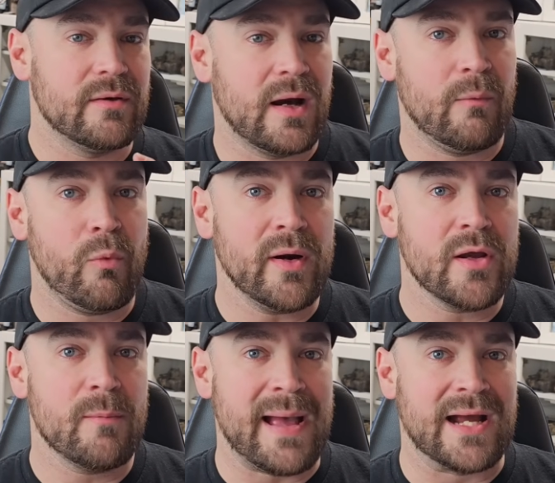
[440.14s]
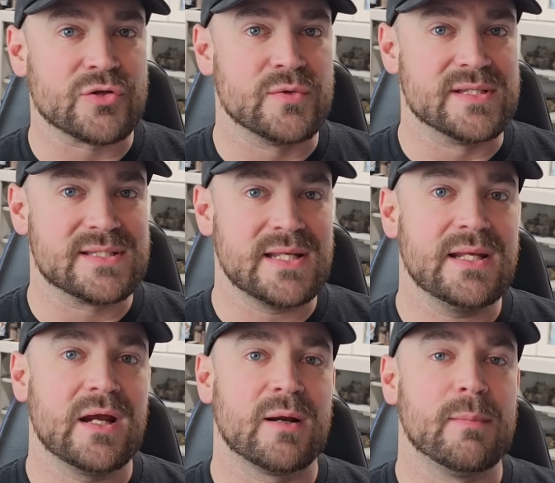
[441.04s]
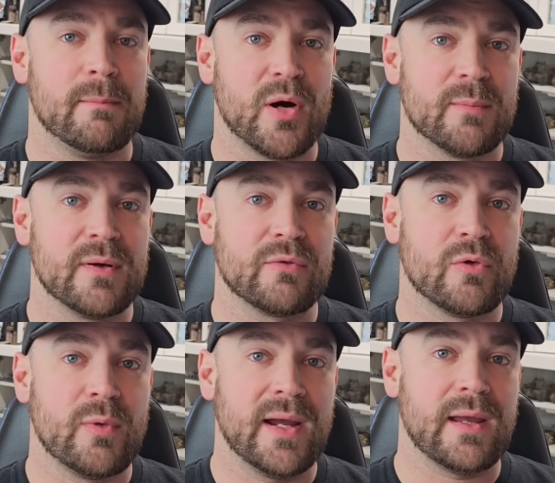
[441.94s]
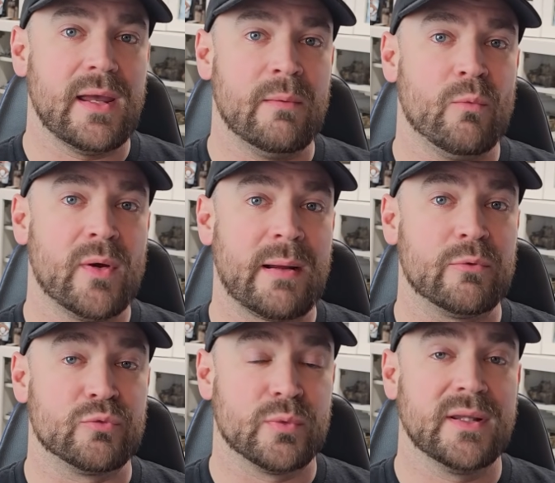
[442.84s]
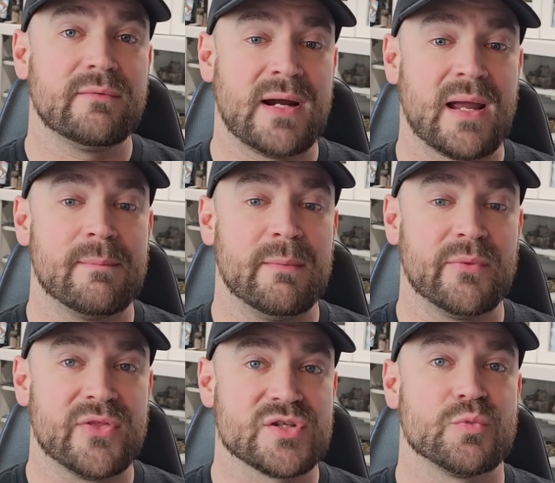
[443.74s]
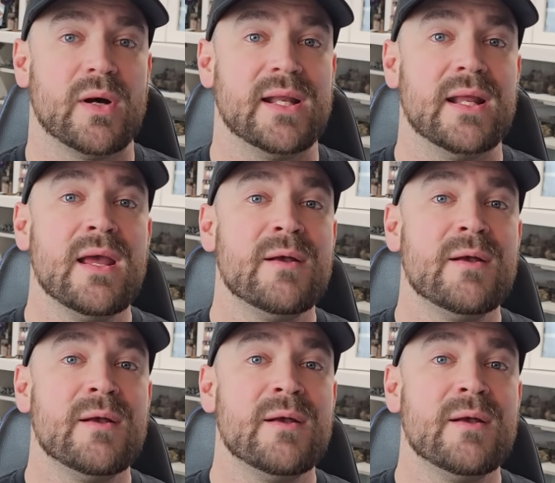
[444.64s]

I want to go back to incendiary bombardment real quick, and what I would really recommend with this one